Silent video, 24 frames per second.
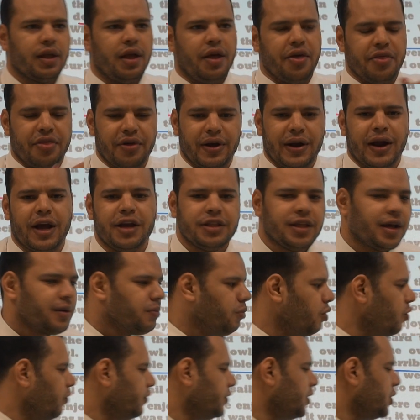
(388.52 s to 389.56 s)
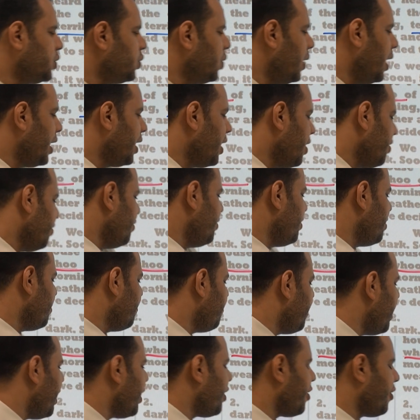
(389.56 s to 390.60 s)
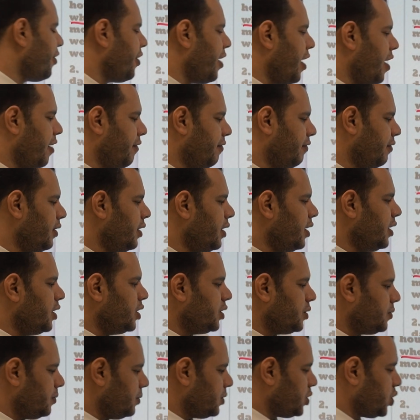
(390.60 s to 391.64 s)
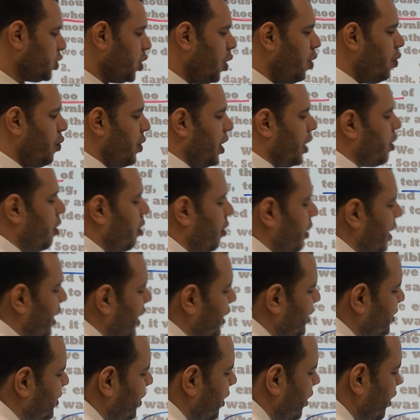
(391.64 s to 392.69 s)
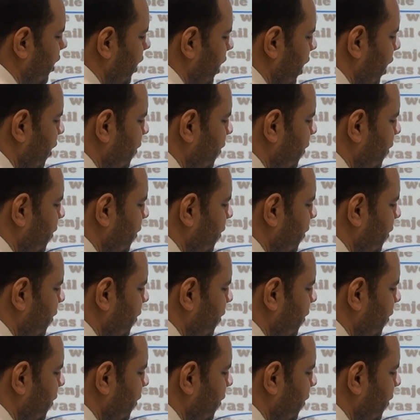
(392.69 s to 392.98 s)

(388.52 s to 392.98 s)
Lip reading: The writer moved to another paragraph. So we call it